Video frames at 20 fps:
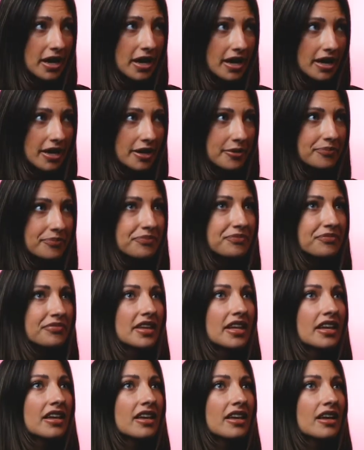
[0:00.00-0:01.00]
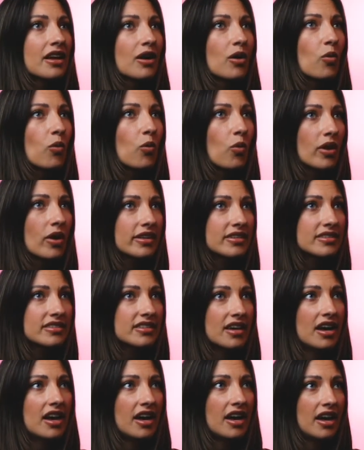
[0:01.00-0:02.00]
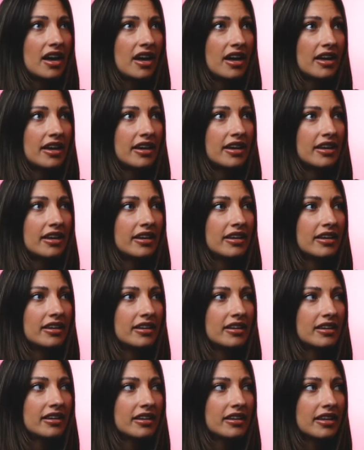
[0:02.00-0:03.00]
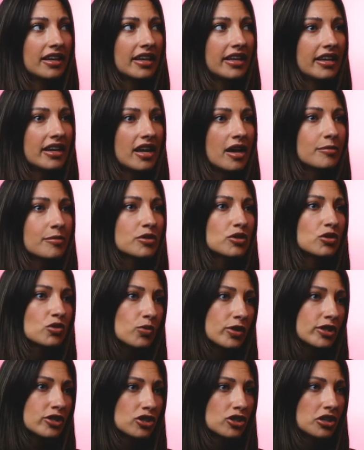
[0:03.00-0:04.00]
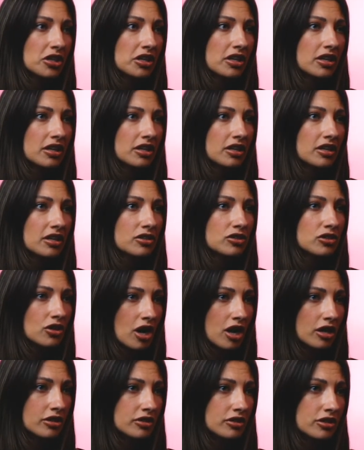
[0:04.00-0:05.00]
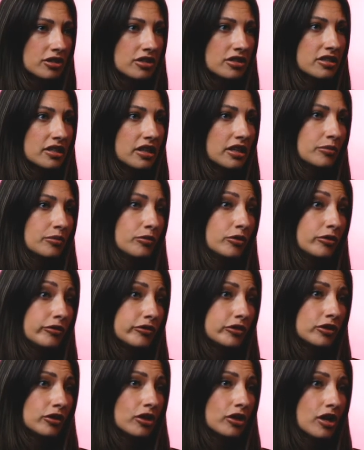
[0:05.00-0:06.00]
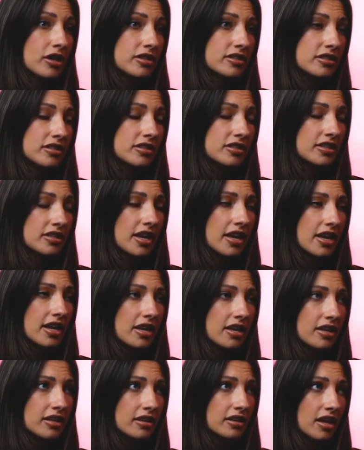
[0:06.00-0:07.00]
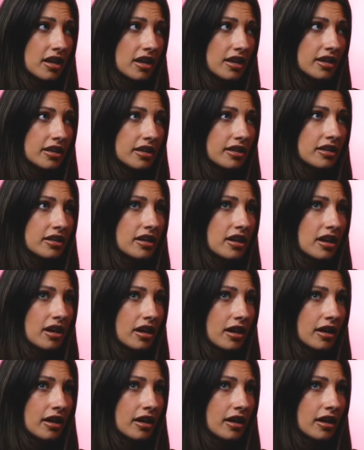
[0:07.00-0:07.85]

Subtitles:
But once I ended up switching doctors and moved across the state line,